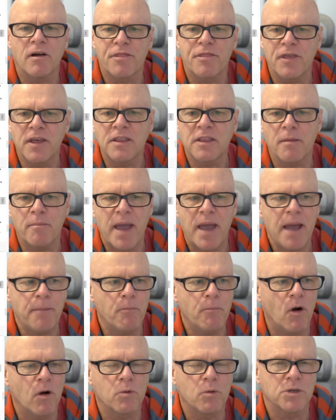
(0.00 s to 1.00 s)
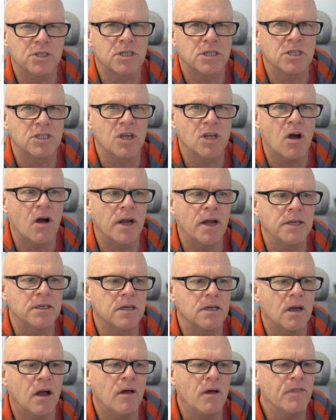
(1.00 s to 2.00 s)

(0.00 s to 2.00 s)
I think the MagMod was designed,